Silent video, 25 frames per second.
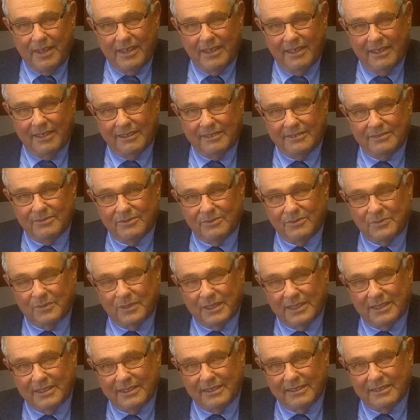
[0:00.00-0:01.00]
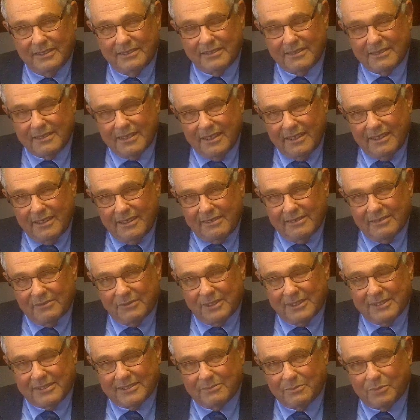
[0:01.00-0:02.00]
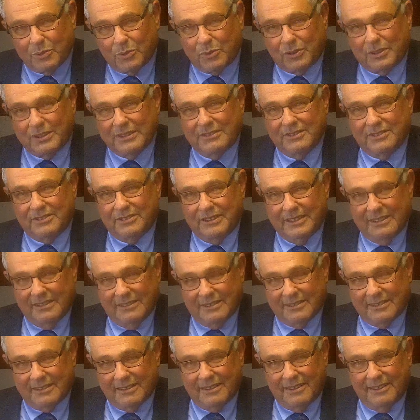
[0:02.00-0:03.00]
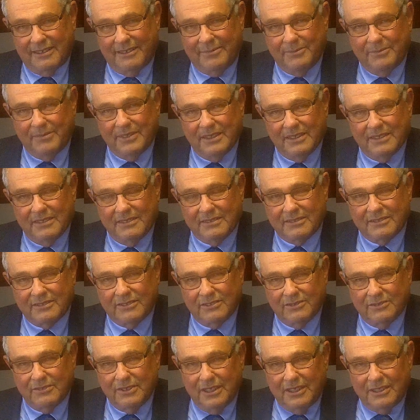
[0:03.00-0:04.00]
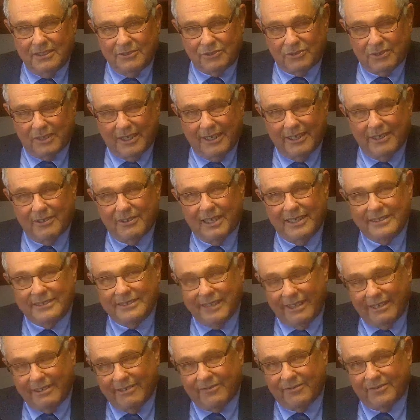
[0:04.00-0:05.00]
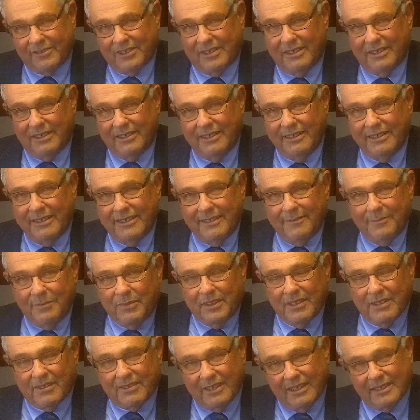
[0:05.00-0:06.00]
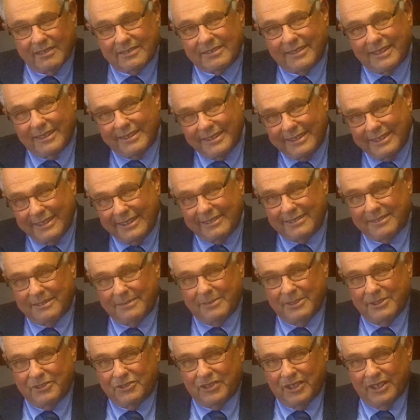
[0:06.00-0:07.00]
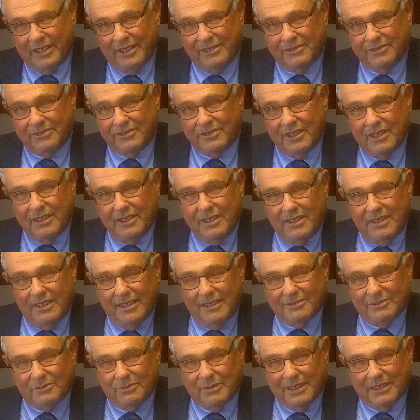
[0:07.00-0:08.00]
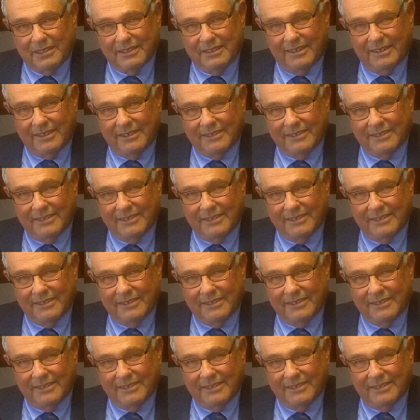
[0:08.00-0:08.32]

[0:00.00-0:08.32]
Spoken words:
And what is important during this time is to try to identify the things that need to be changed, as well